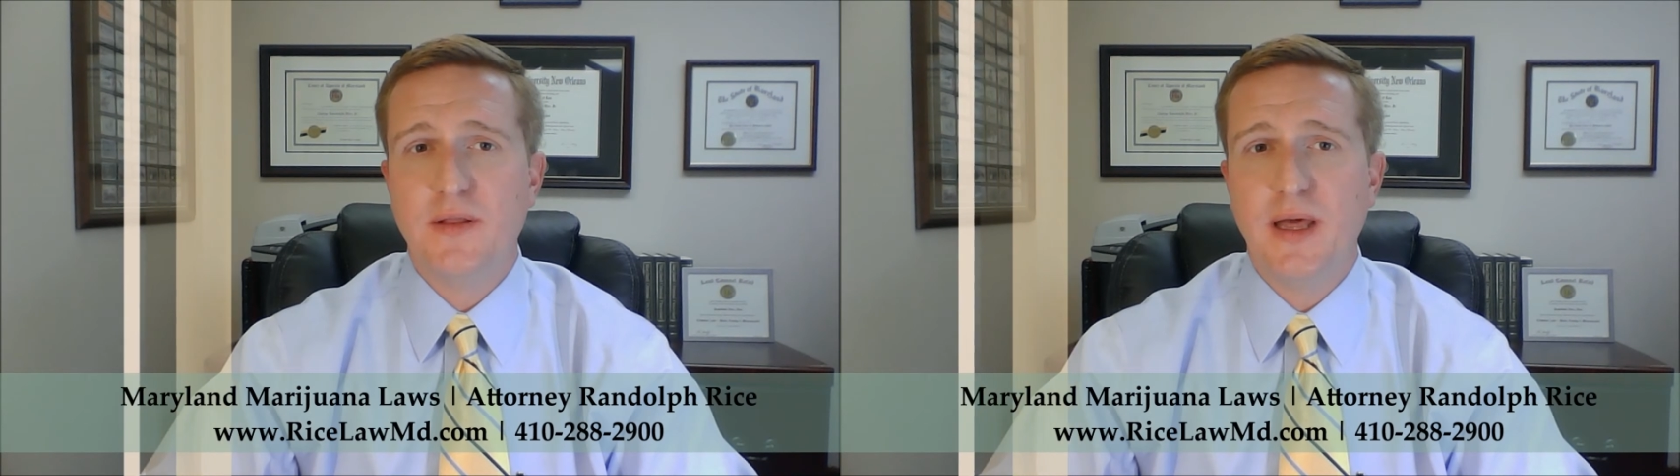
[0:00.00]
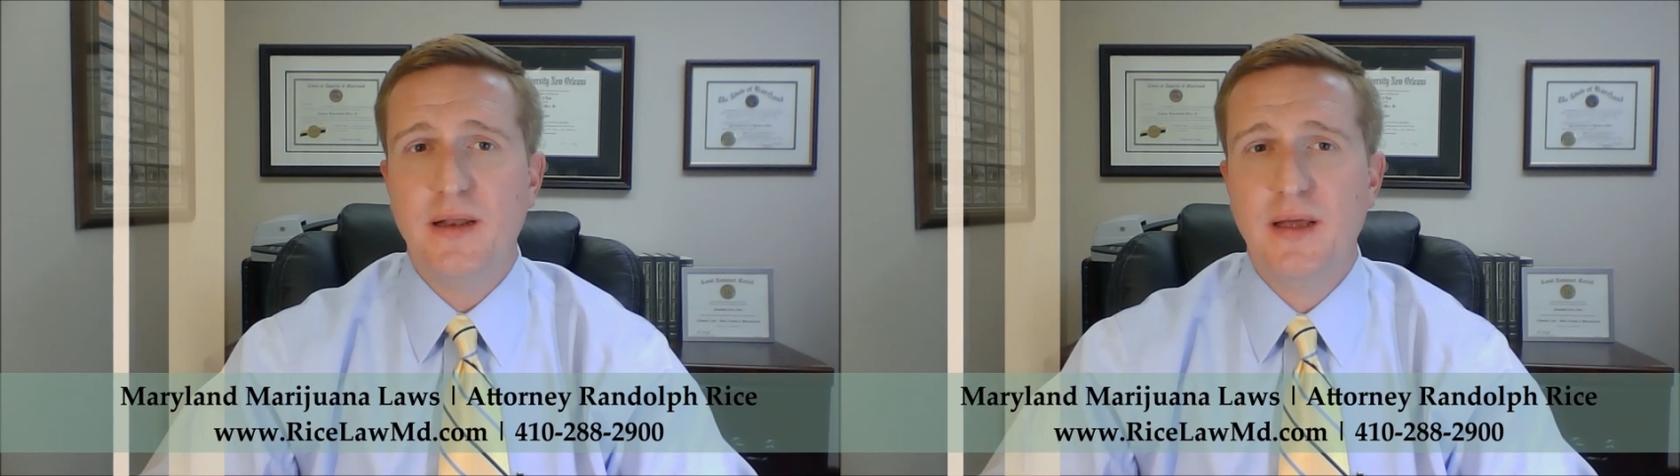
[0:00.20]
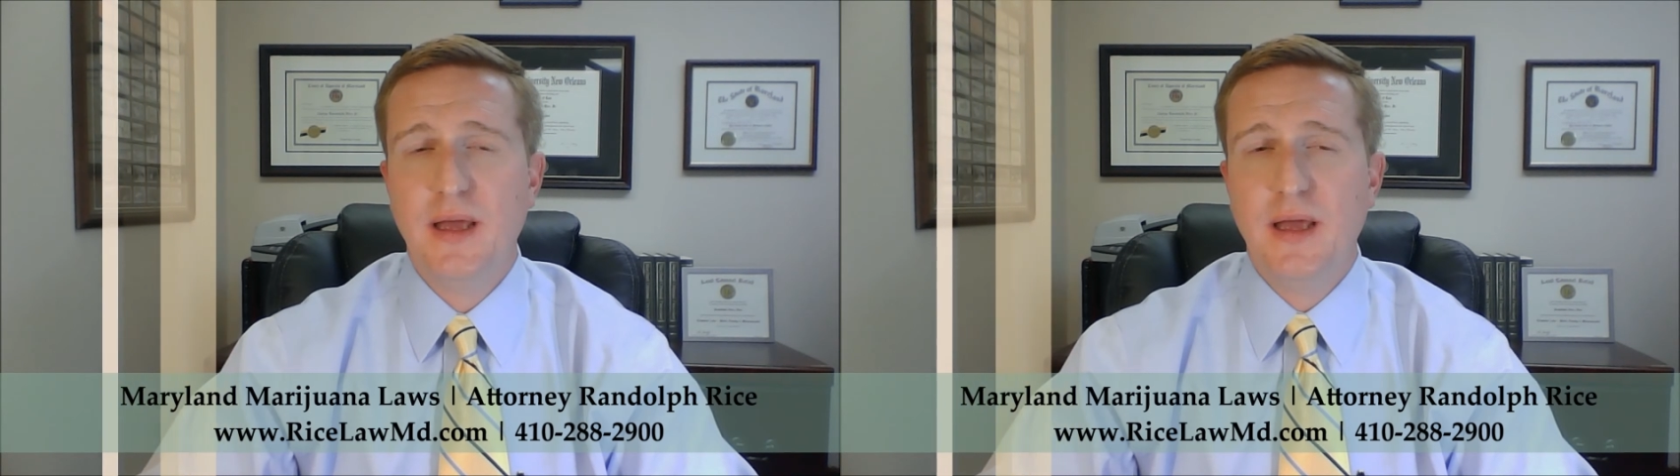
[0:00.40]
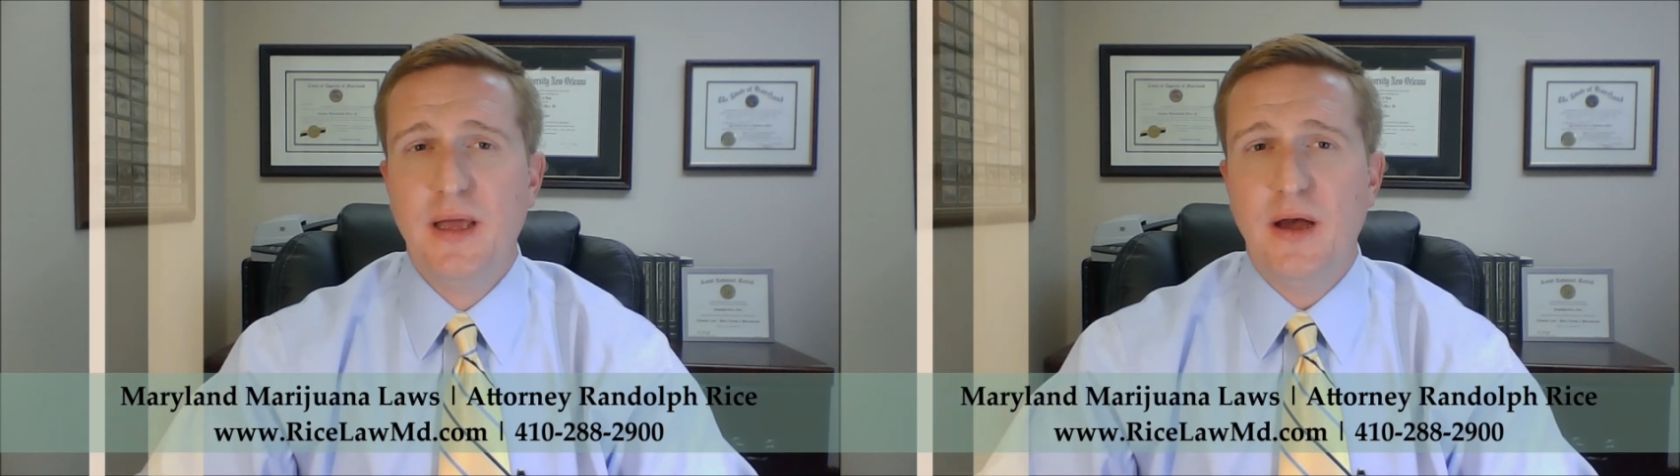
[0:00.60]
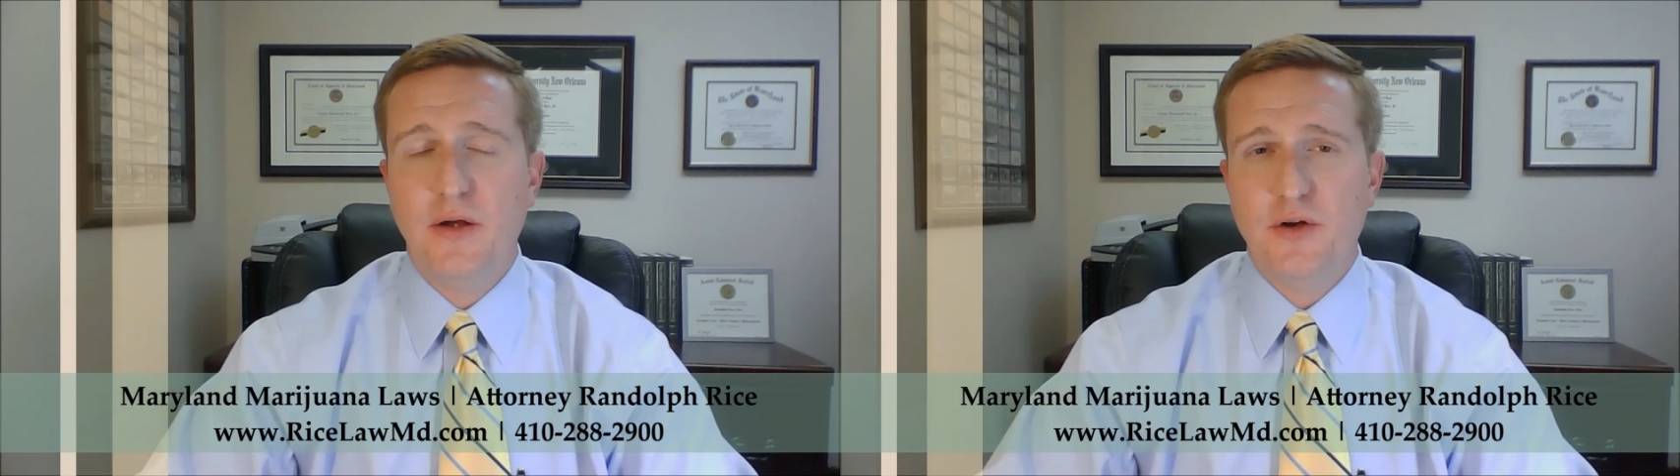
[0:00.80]
that,
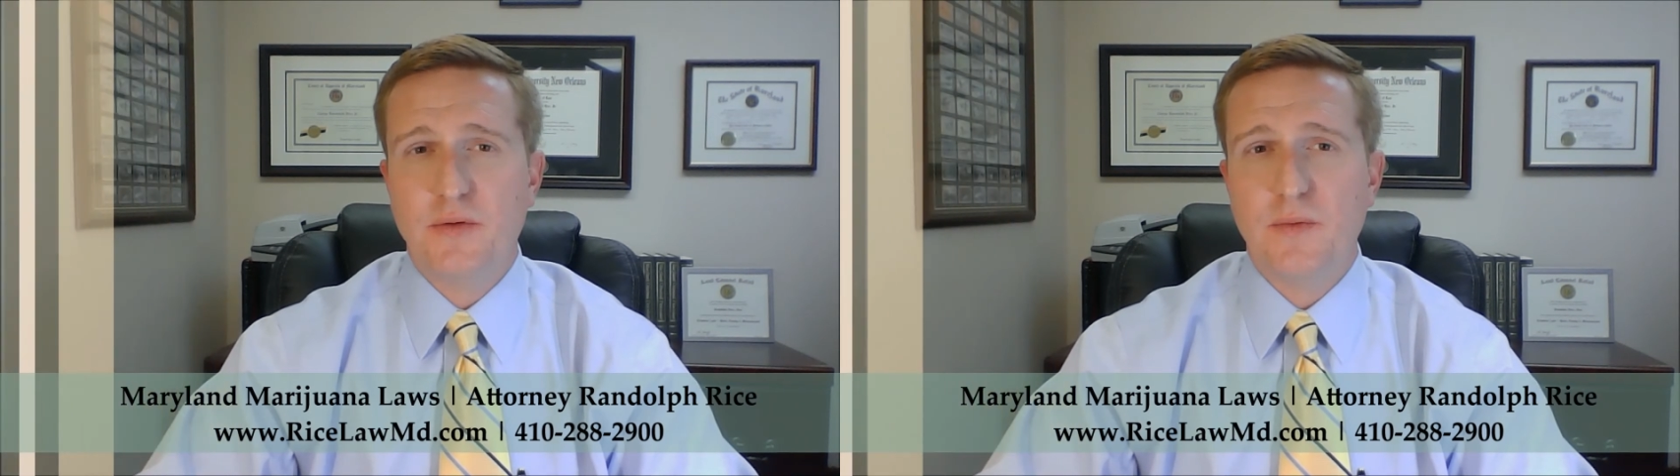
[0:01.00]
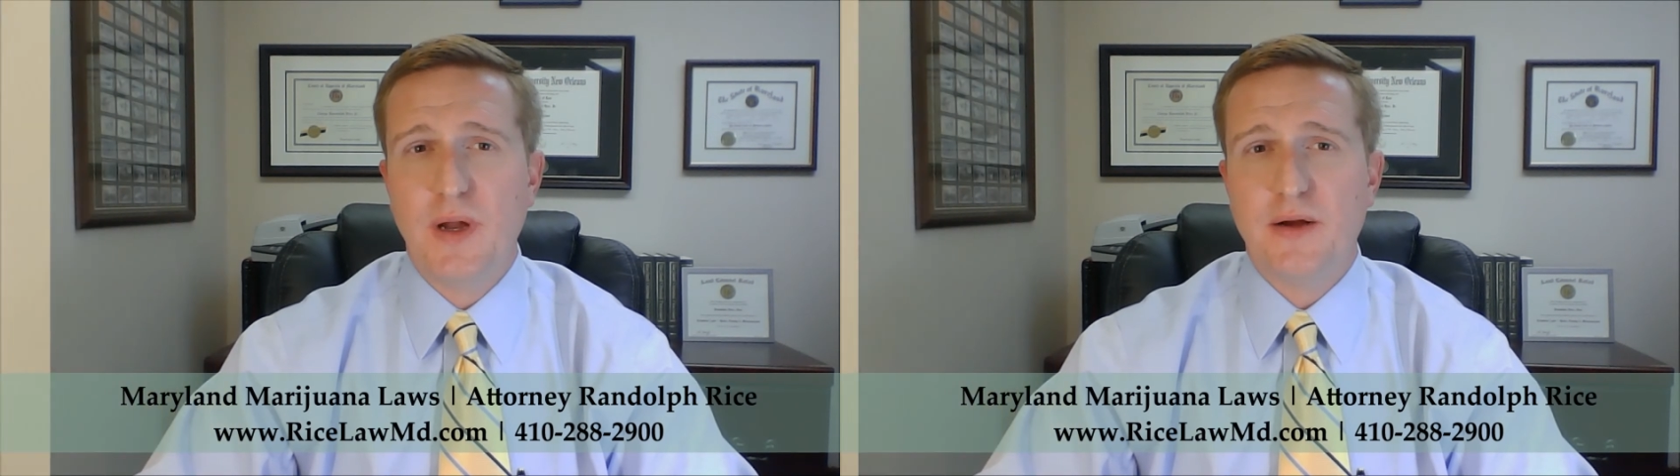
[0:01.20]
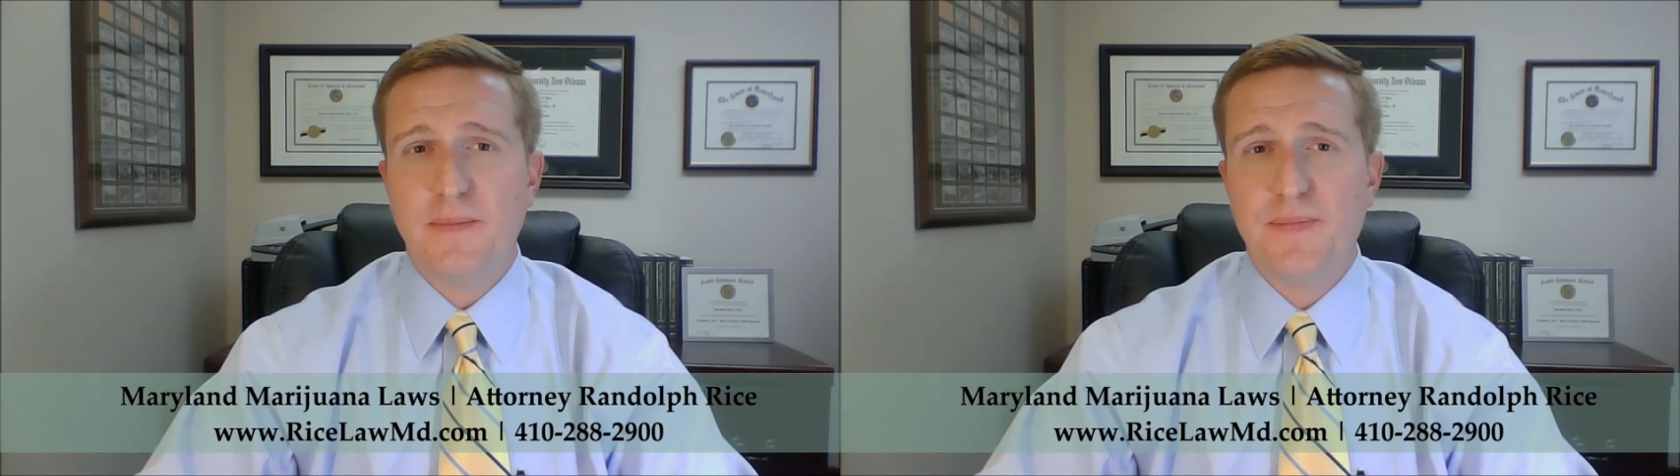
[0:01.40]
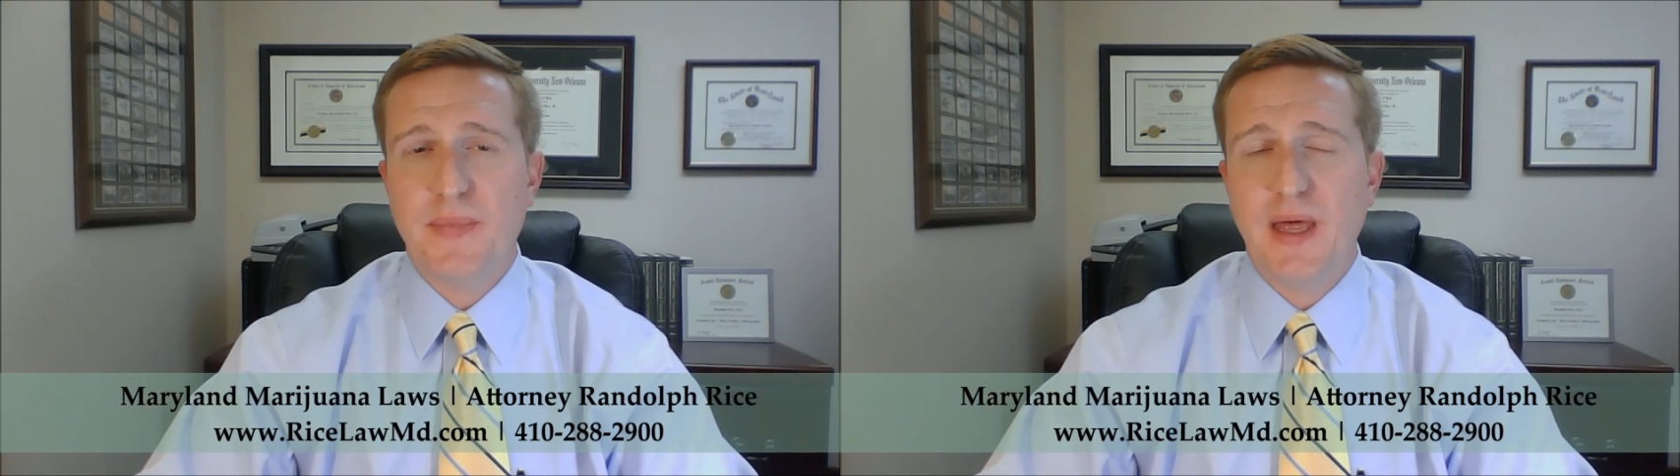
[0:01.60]
on your record.